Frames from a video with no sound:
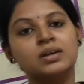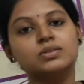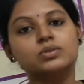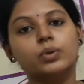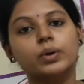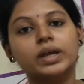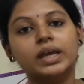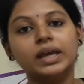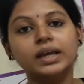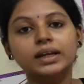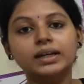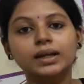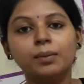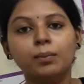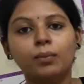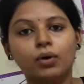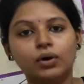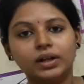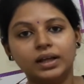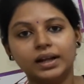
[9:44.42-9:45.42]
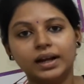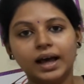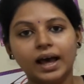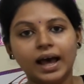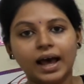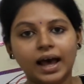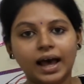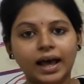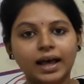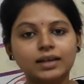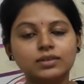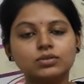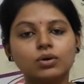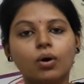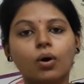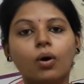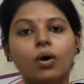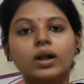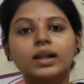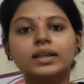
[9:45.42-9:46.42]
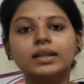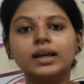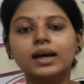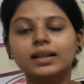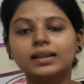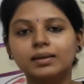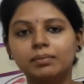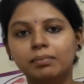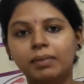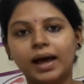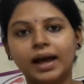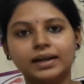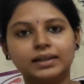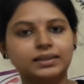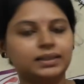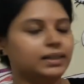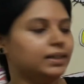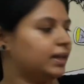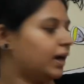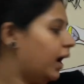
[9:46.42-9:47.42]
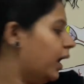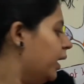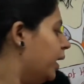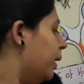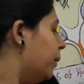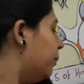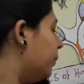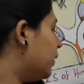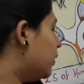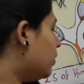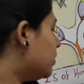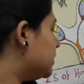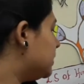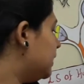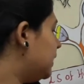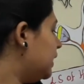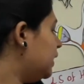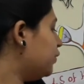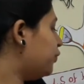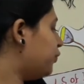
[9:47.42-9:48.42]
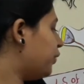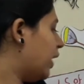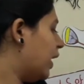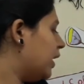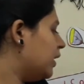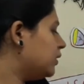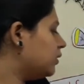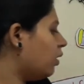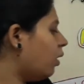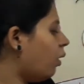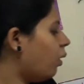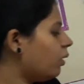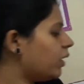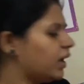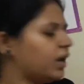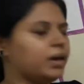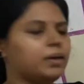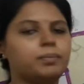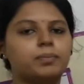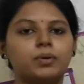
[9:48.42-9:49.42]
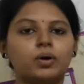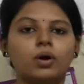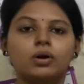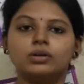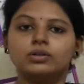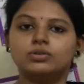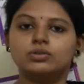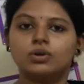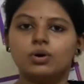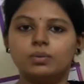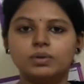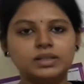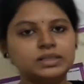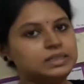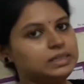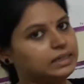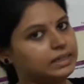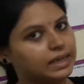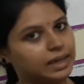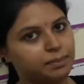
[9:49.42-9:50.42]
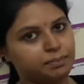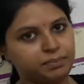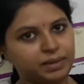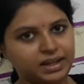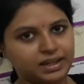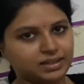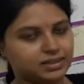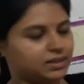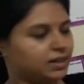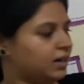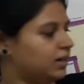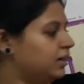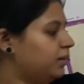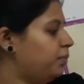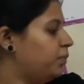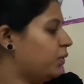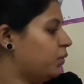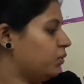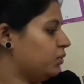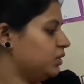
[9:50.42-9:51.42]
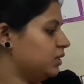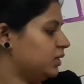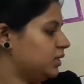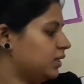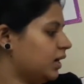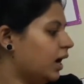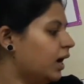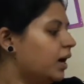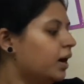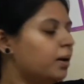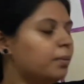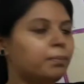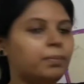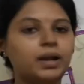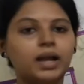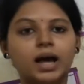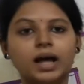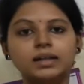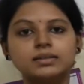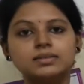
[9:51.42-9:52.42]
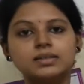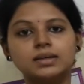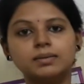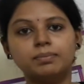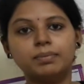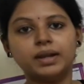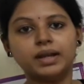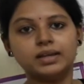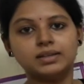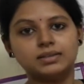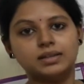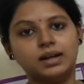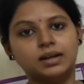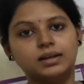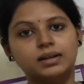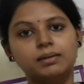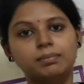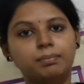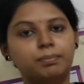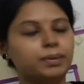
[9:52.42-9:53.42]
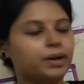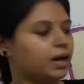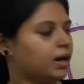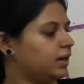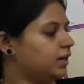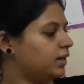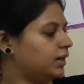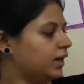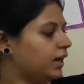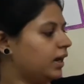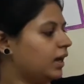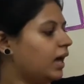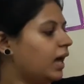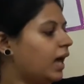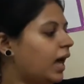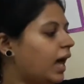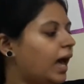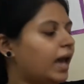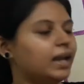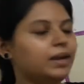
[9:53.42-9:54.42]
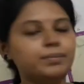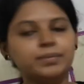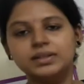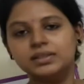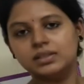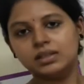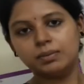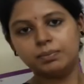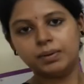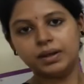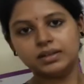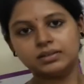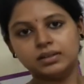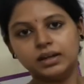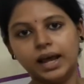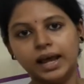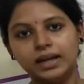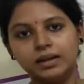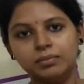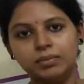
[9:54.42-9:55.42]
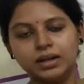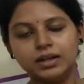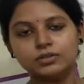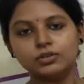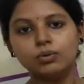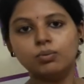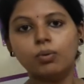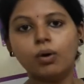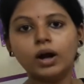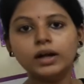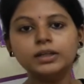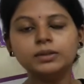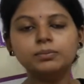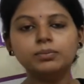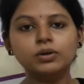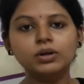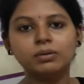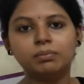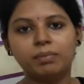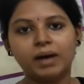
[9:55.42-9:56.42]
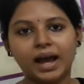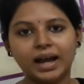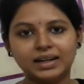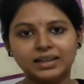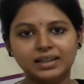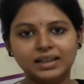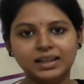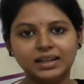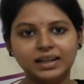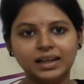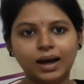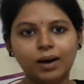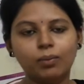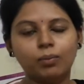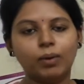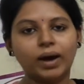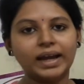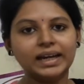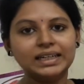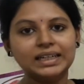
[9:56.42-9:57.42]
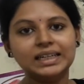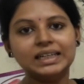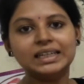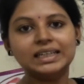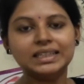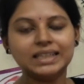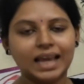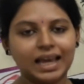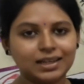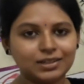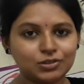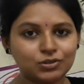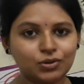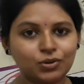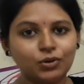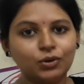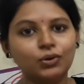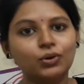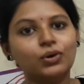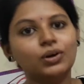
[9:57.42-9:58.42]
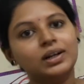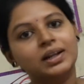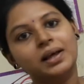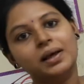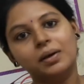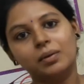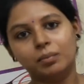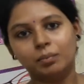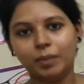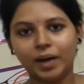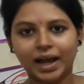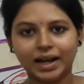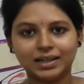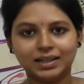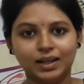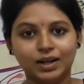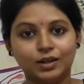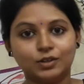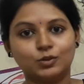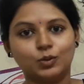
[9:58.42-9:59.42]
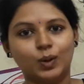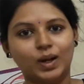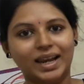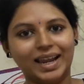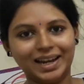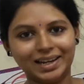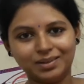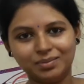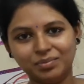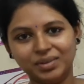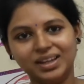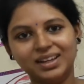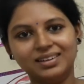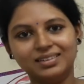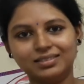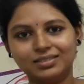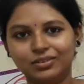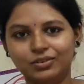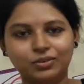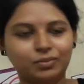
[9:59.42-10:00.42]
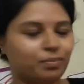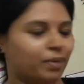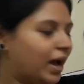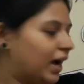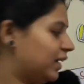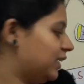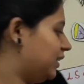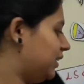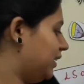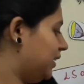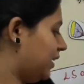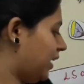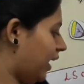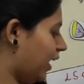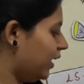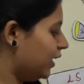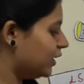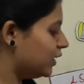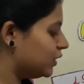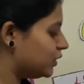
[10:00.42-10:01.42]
So kingdom Monera has all the other bacteria because he felt, okay, protozoans he kept placed under Protista, plants he placed under Plantae, animals he placed under Animalia. So what about bacteria? Why did he exclude bacteria? So let me include bacteria.